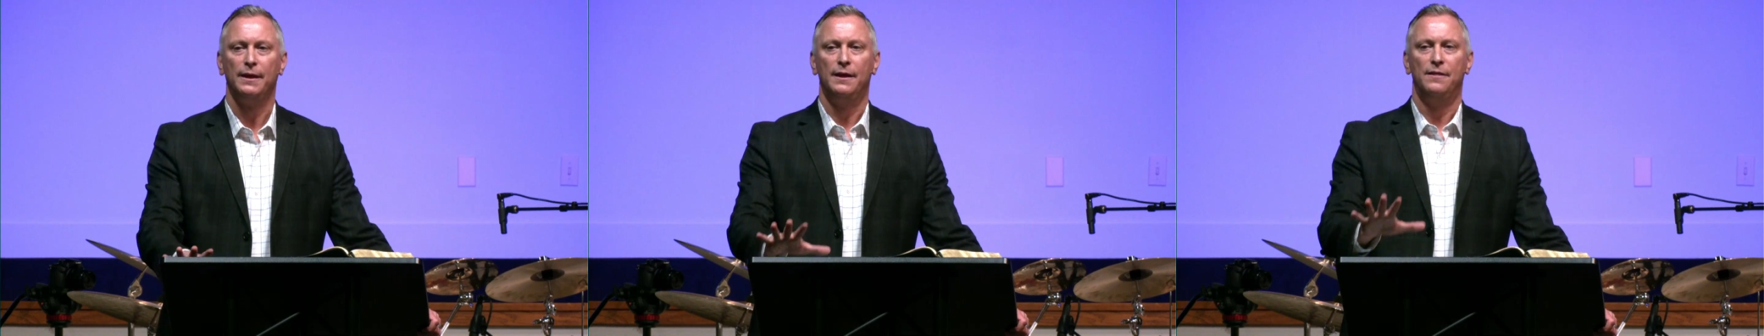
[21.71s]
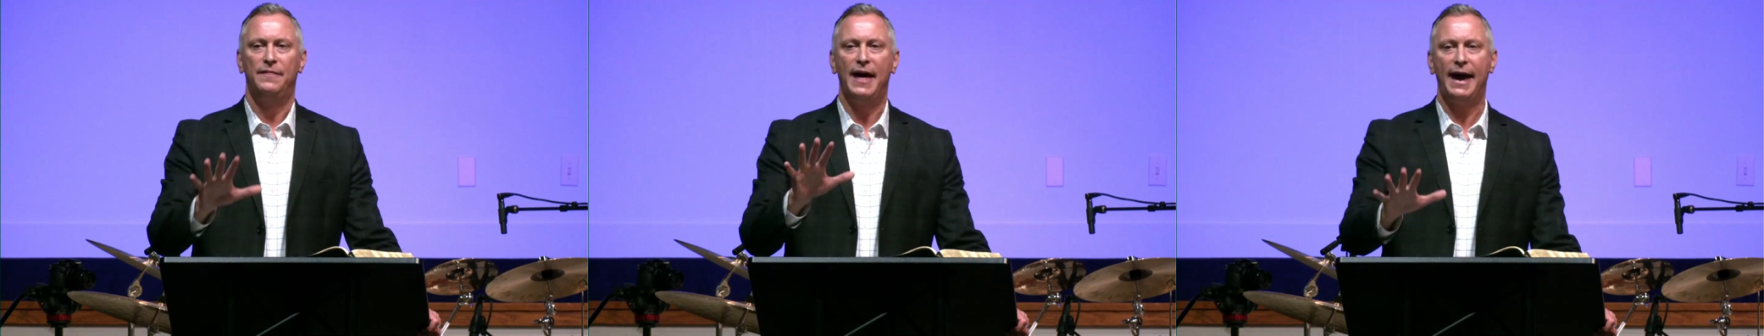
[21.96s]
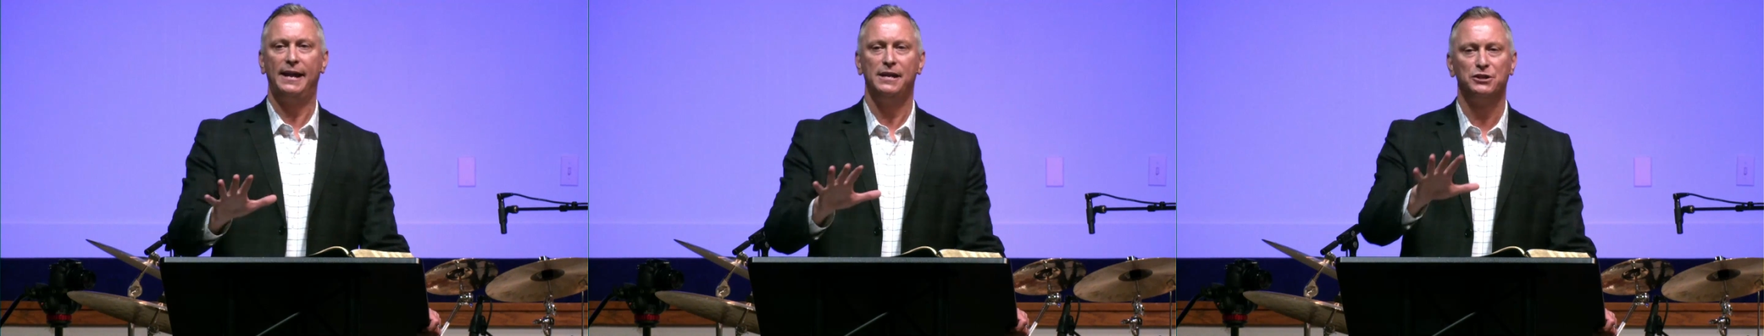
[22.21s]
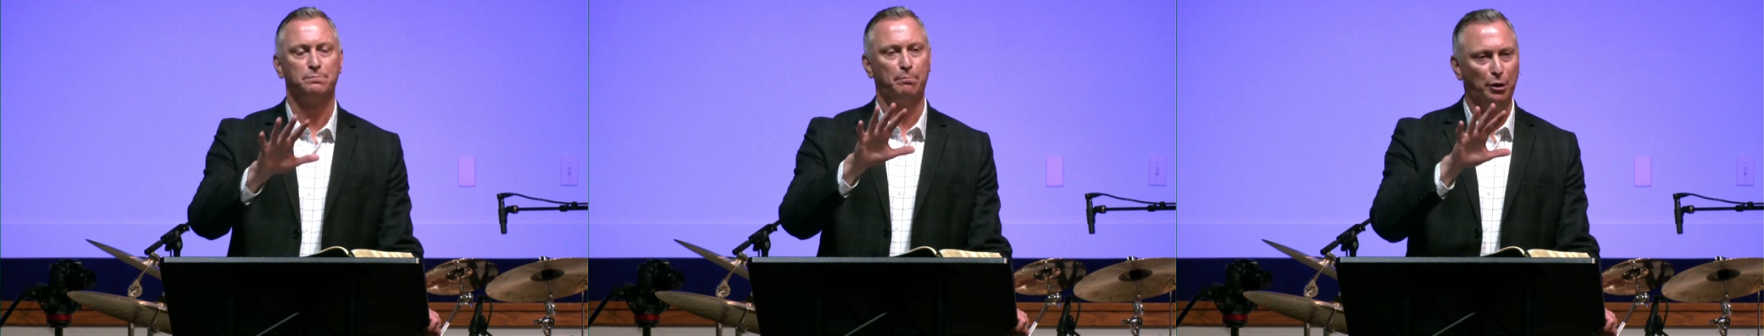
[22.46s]
that is
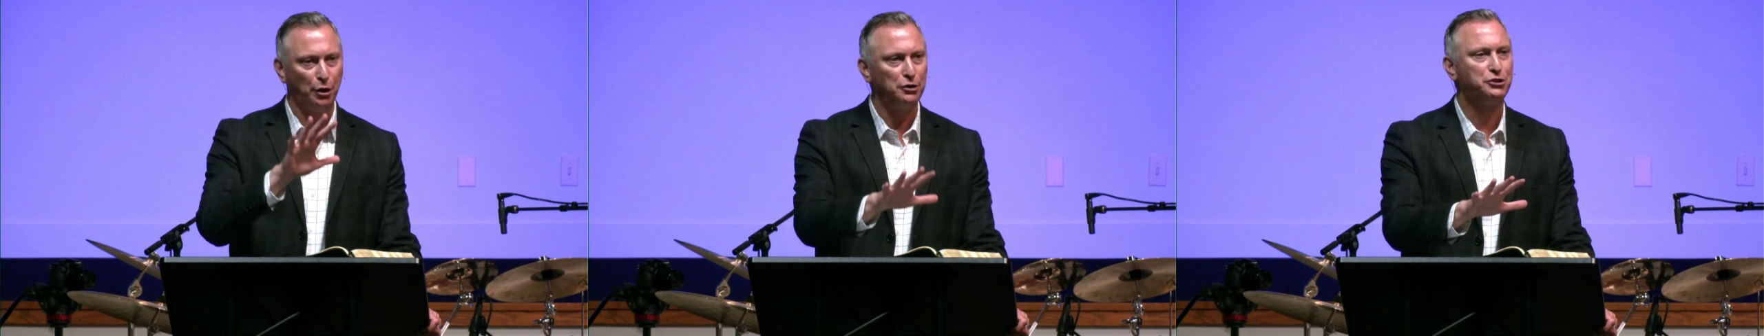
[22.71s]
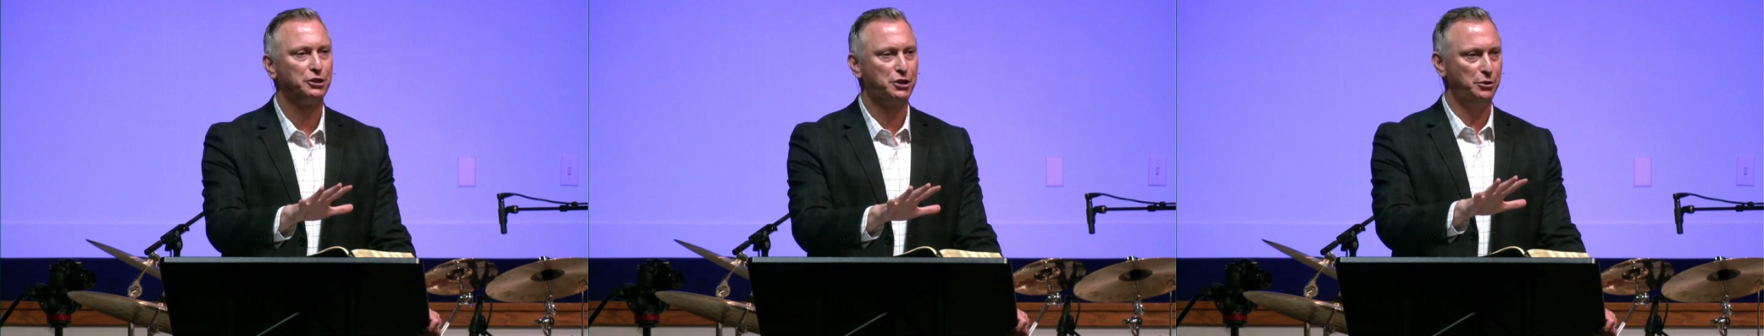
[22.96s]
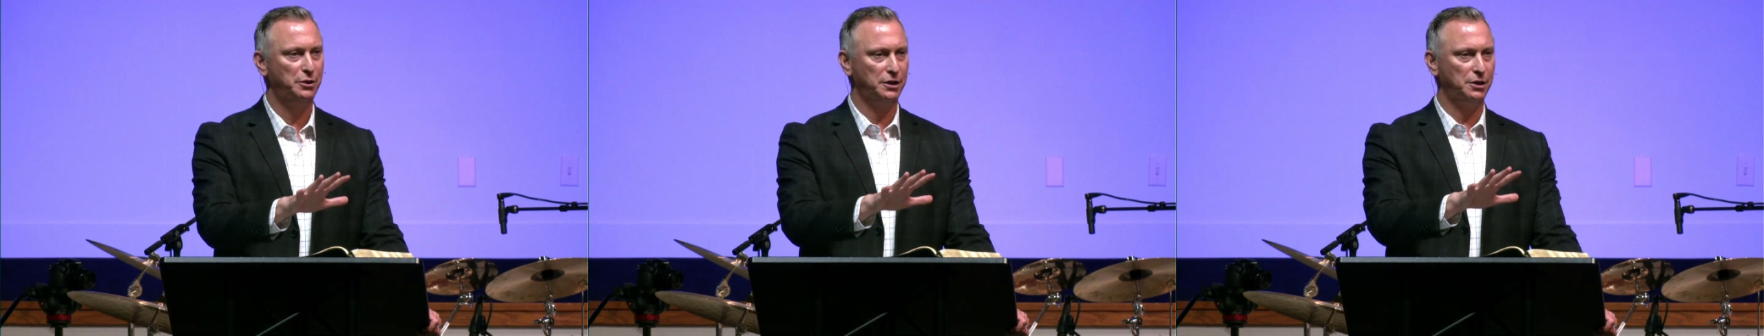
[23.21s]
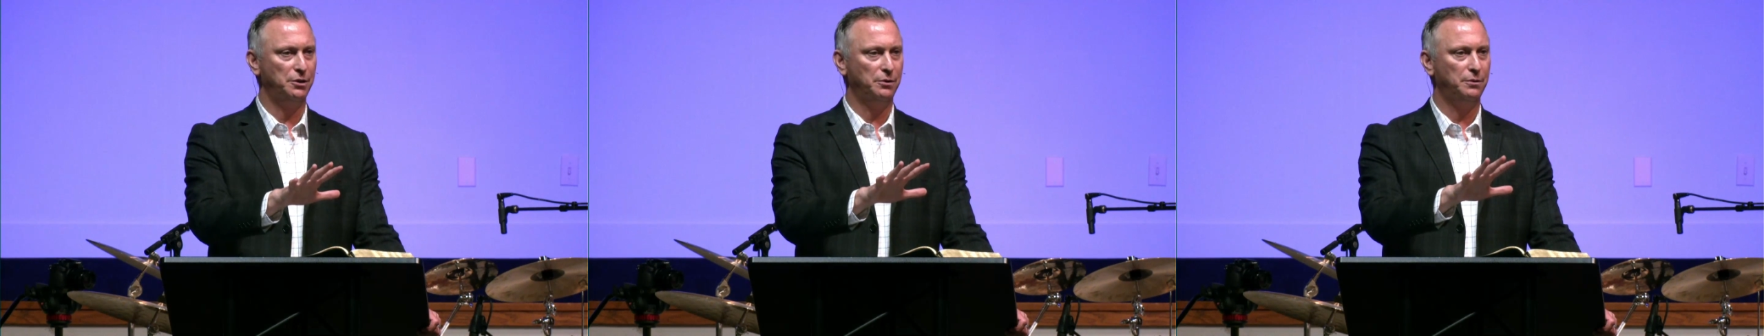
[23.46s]
persecuting
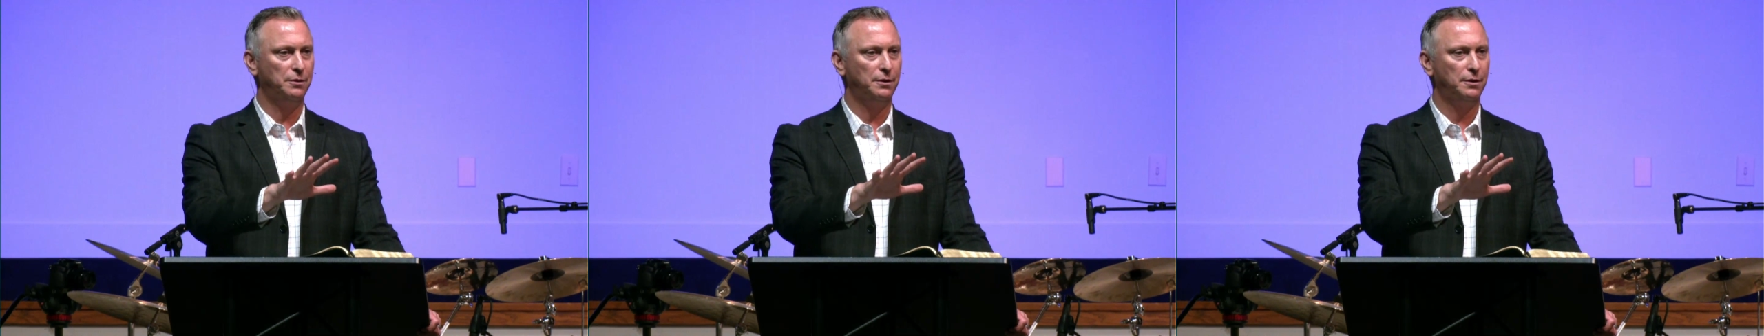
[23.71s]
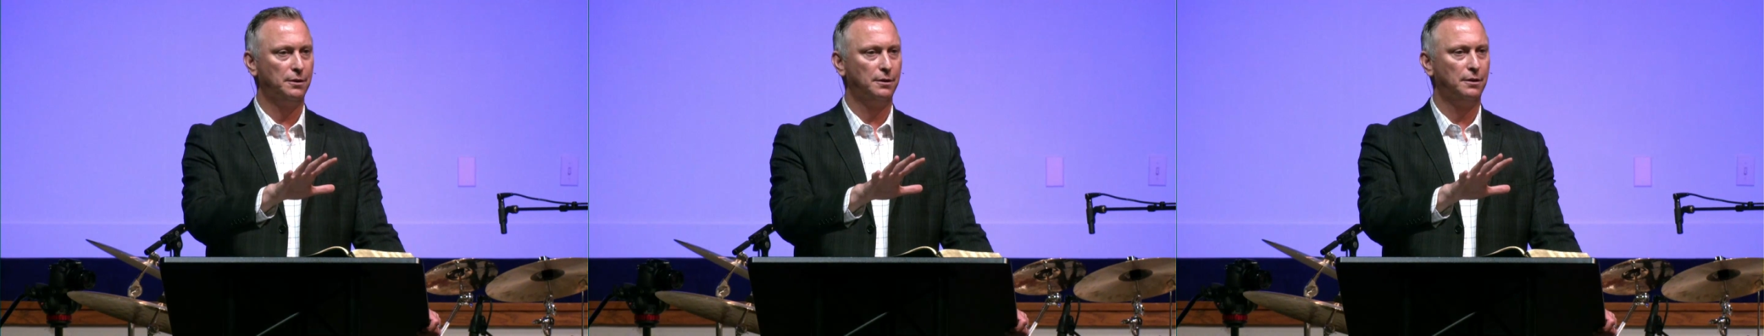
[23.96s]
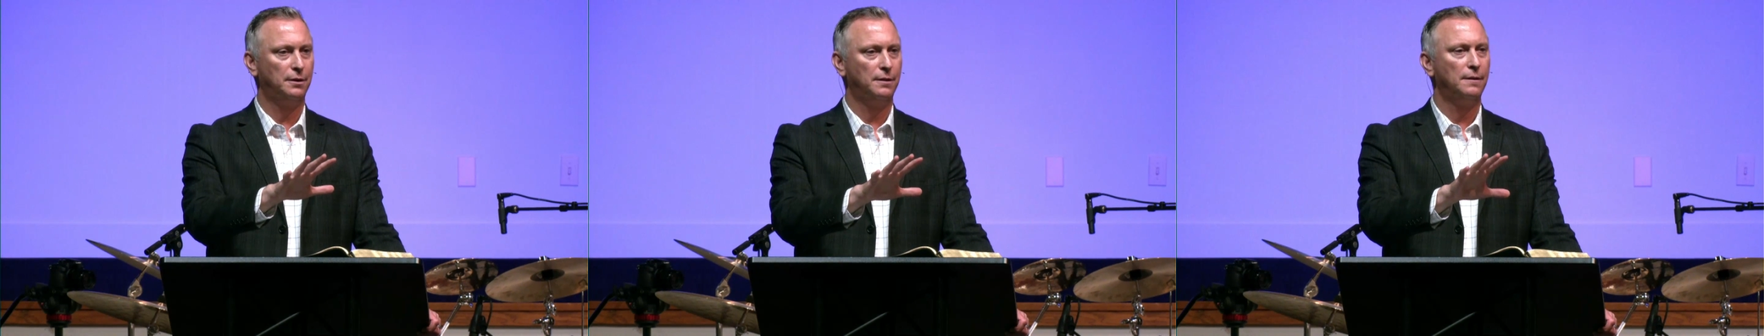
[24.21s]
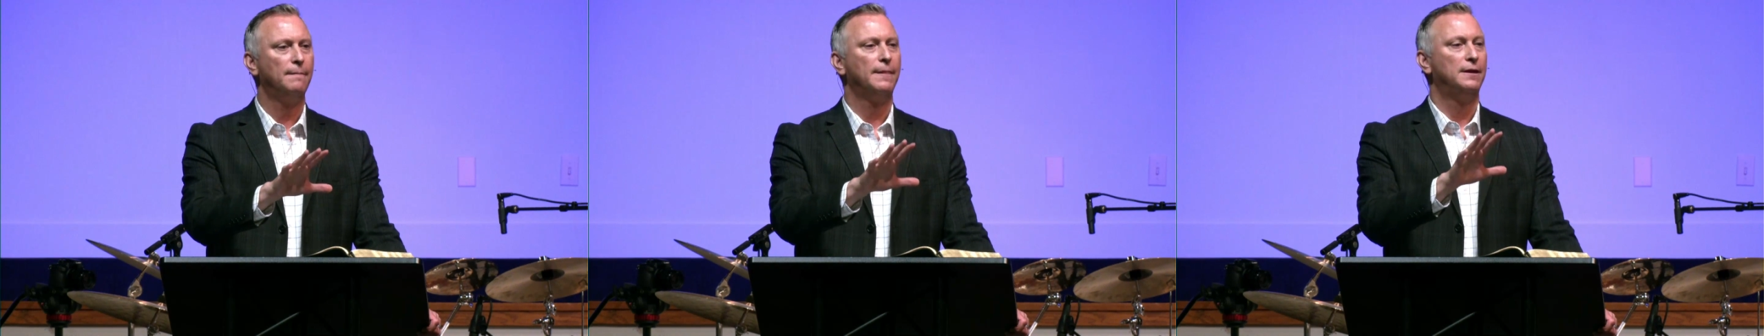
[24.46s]
you?
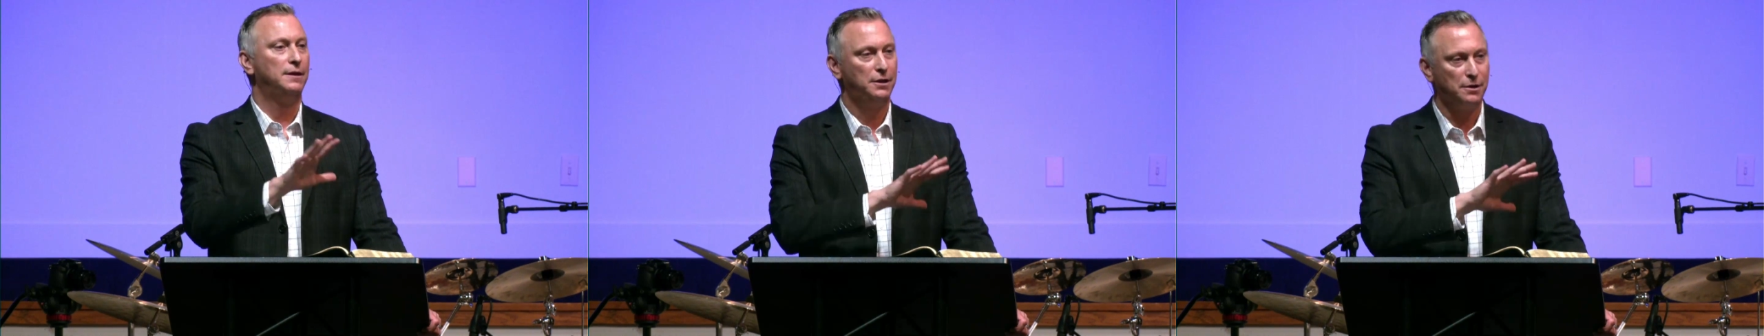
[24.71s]
Here's